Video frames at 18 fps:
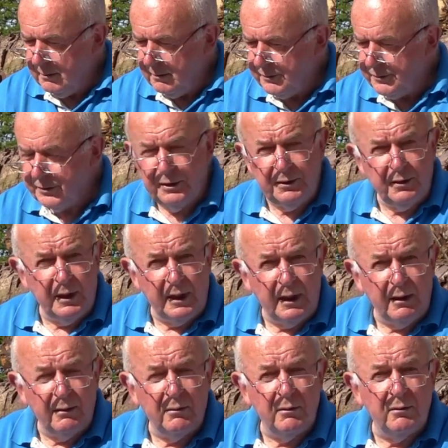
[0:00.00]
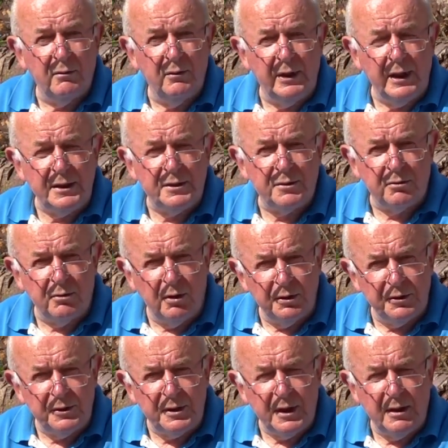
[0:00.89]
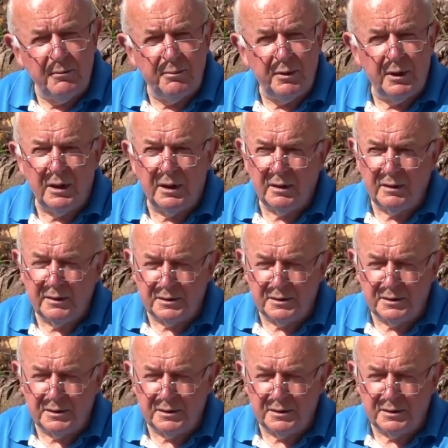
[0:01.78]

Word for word: Certainly later on in the Empire